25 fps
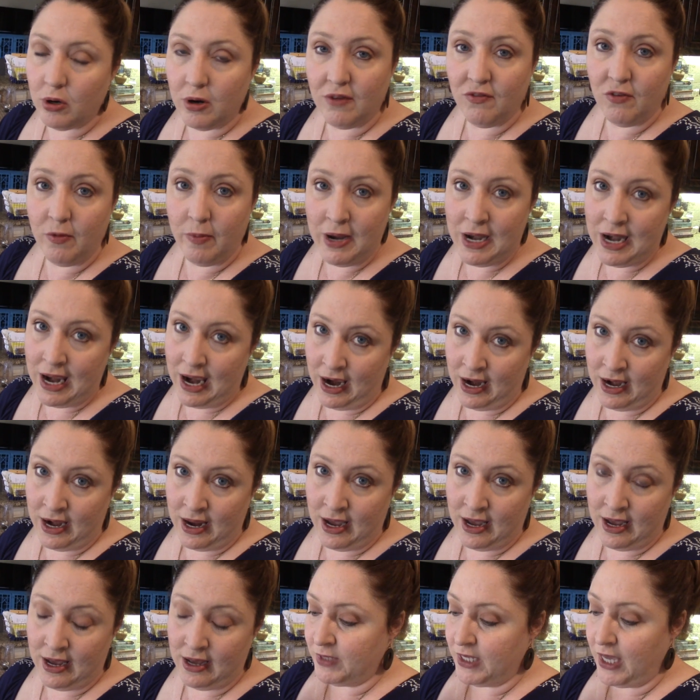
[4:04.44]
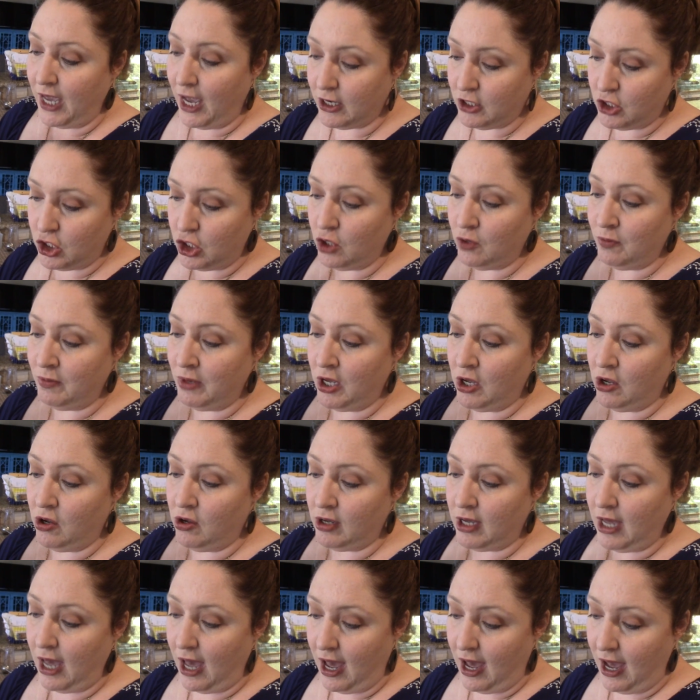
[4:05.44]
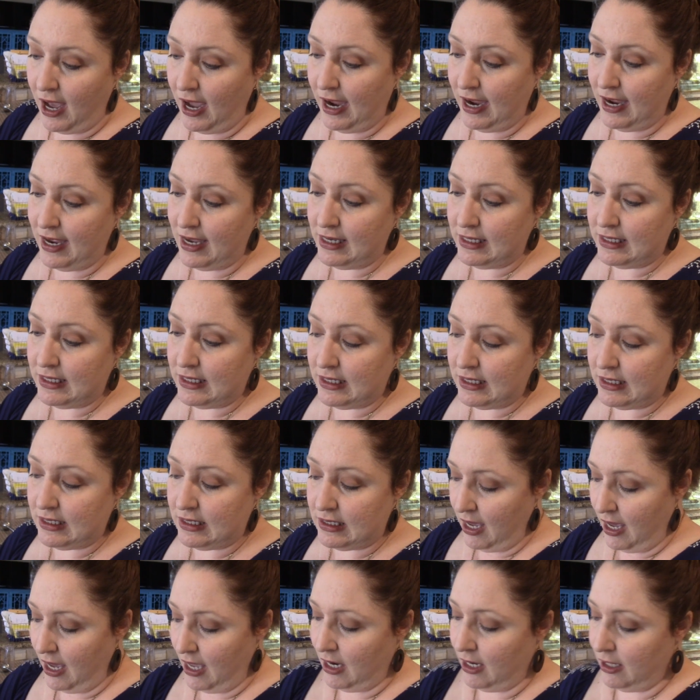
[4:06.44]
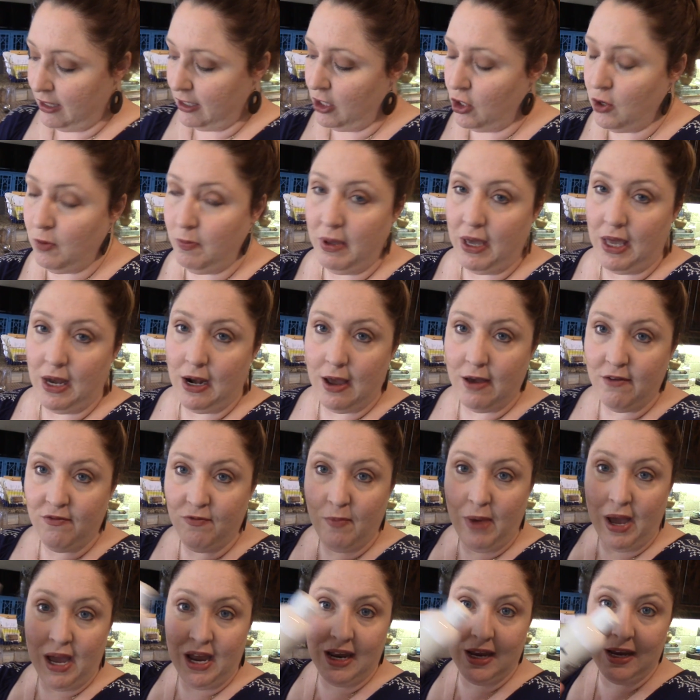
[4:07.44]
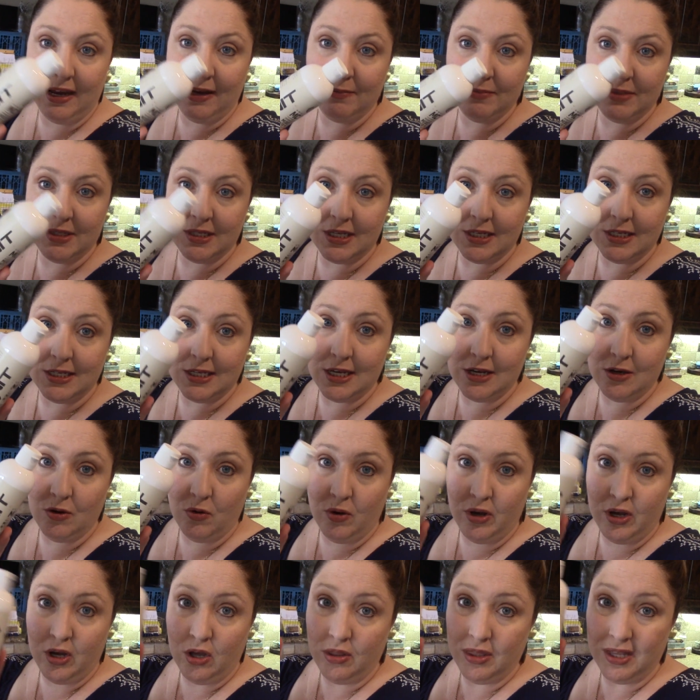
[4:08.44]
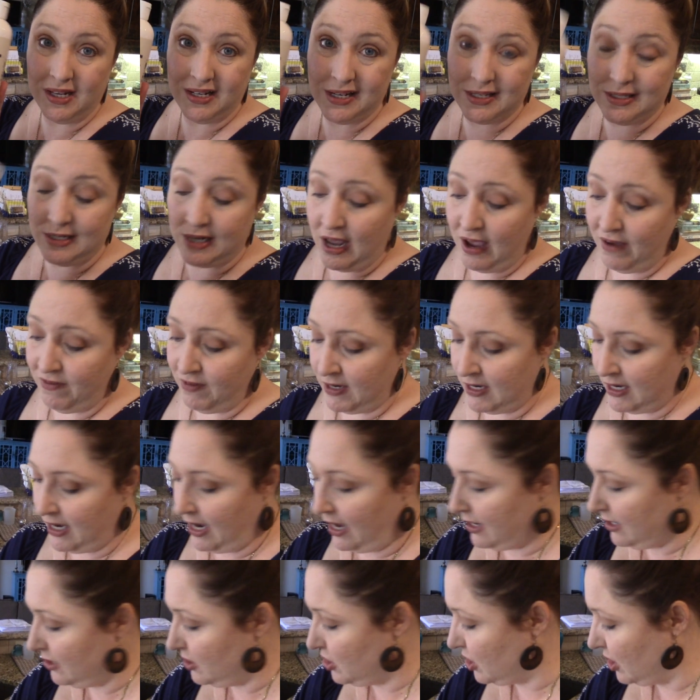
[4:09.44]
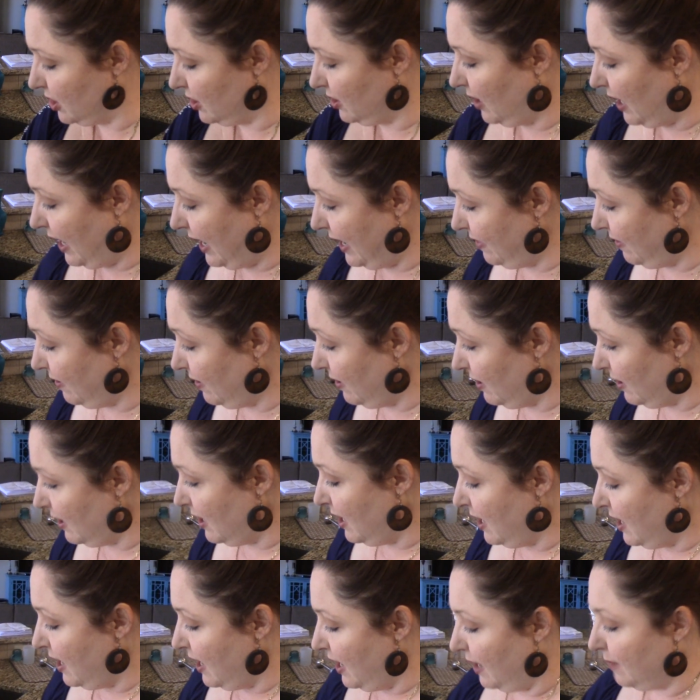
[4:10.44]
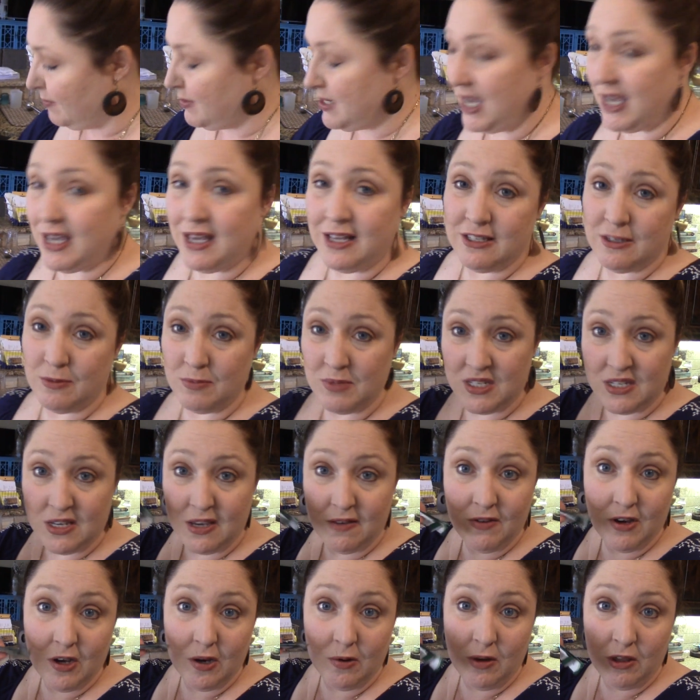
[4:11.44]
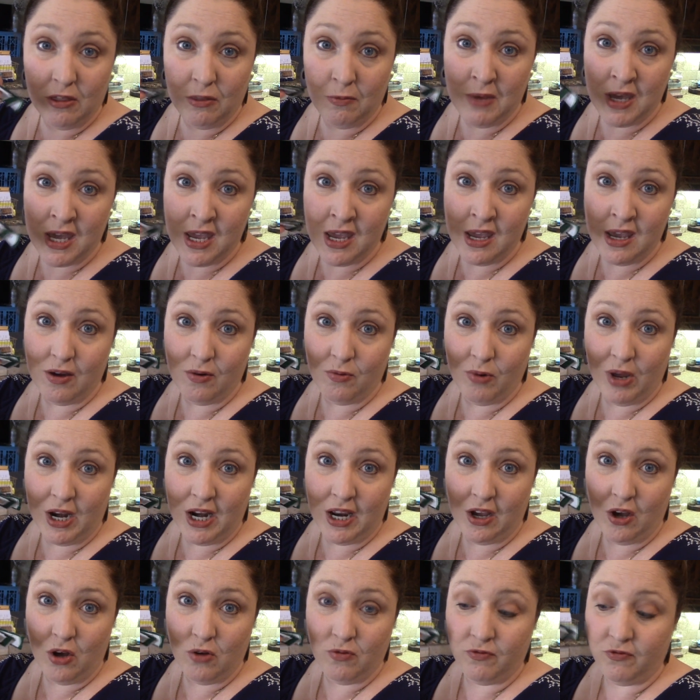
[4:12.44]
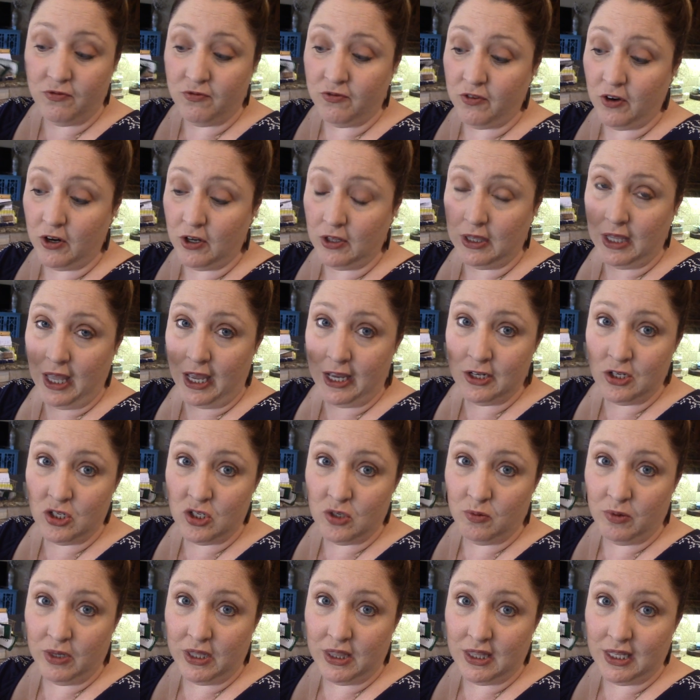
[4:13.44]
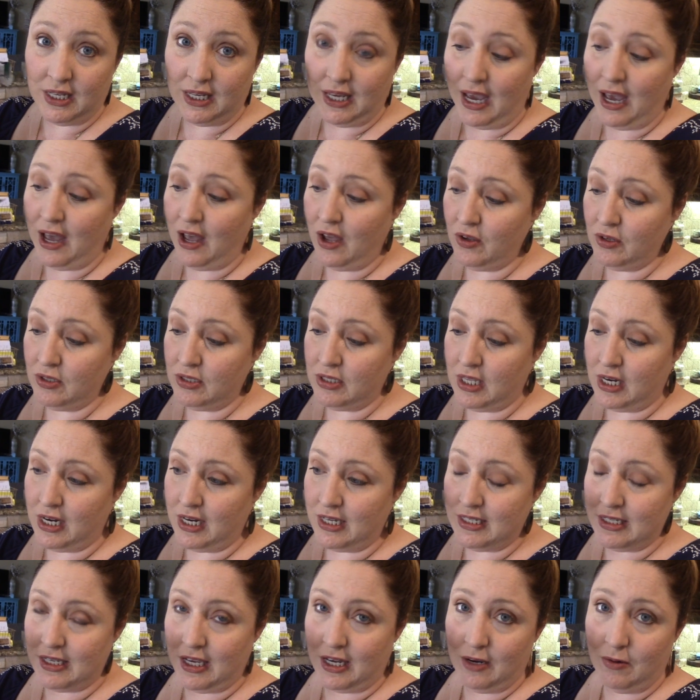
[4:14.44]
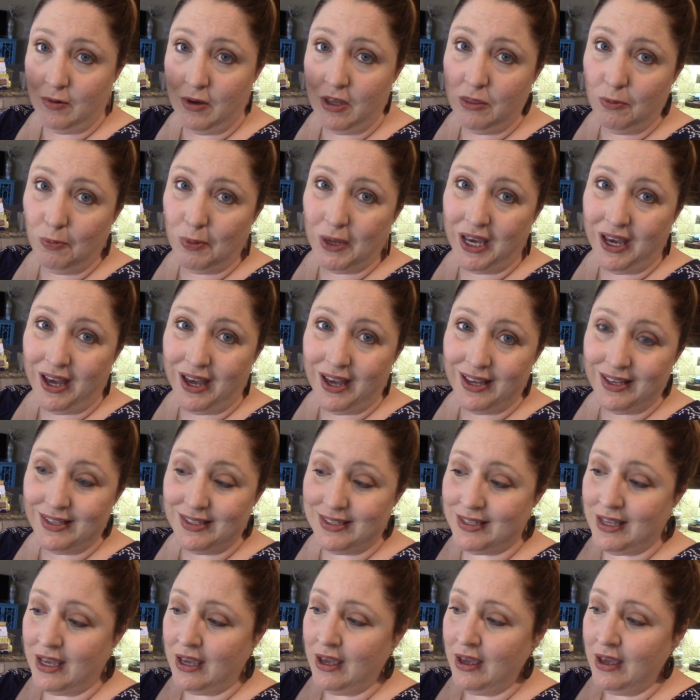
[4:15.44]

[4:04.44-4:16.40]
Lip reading: of a banana, cashew milk, ice, and a little bit of my MCT oil that doesn't have any added sugar either. I'm taking some stevia with me when I go for lunch with the gals that I study with, because